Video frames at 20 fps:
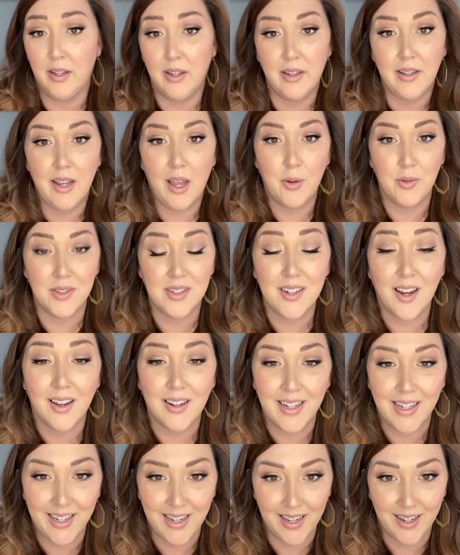Now it's stuck
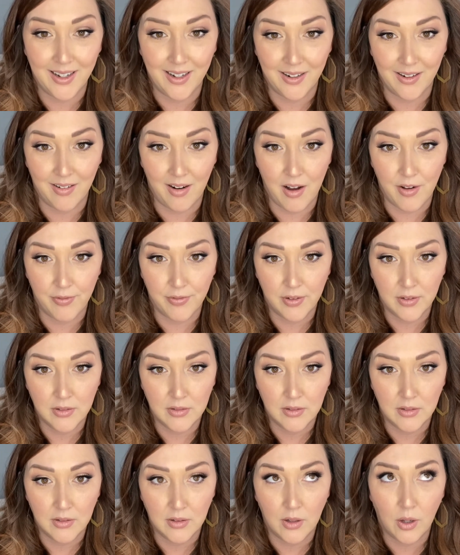and I can't get it off.
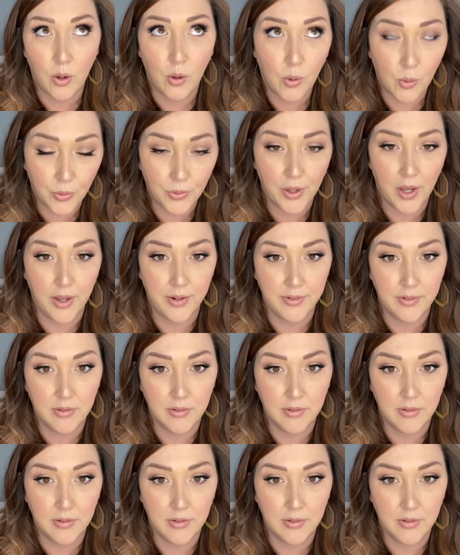Hold on.